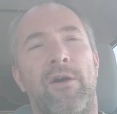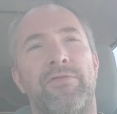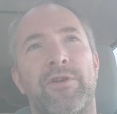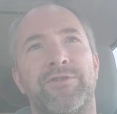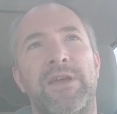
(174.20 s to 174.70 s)

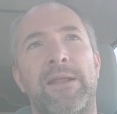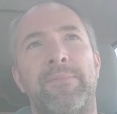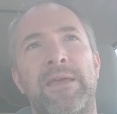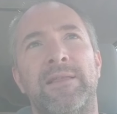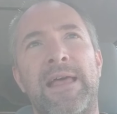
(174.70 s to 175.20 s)
There's going to
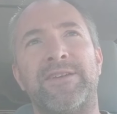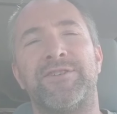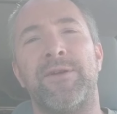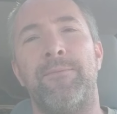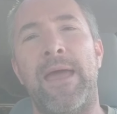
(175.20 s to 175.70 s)
be less
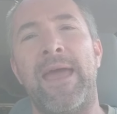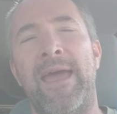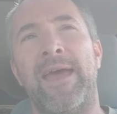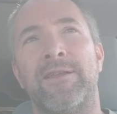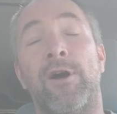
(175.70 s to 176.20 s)

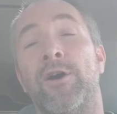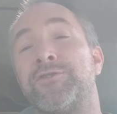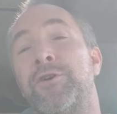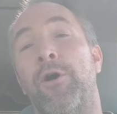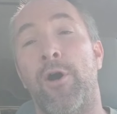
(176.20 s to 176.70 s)
demand.
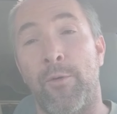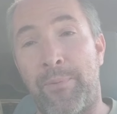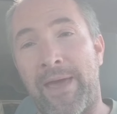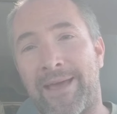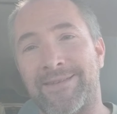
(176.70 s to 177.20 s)
Also,
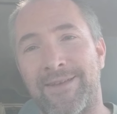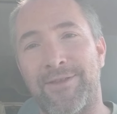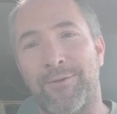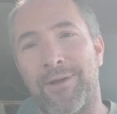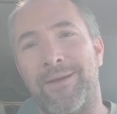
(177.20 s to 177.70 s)
OPEC said
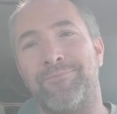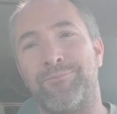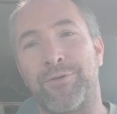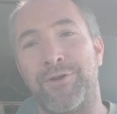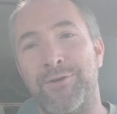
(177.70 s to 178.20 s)
they're going
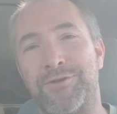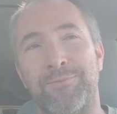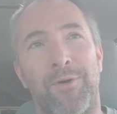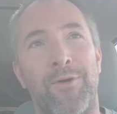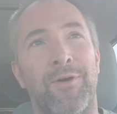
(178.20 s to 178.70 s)
to produce
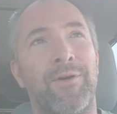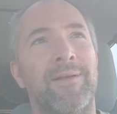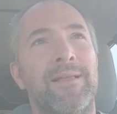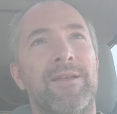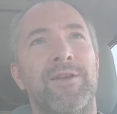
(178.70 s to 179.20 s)
more.
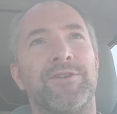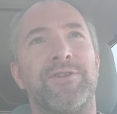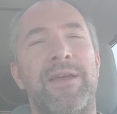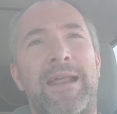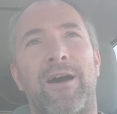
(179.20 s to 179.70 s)

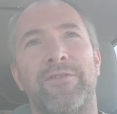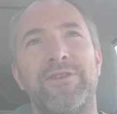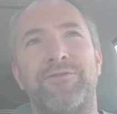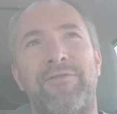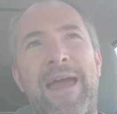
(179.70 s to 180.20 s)
So you had all
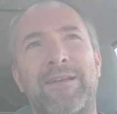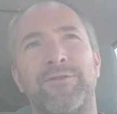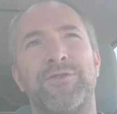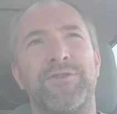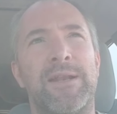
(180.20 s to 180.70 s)
these
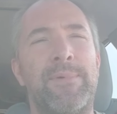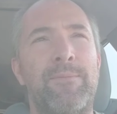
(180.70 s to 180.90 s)
factors. There's going to be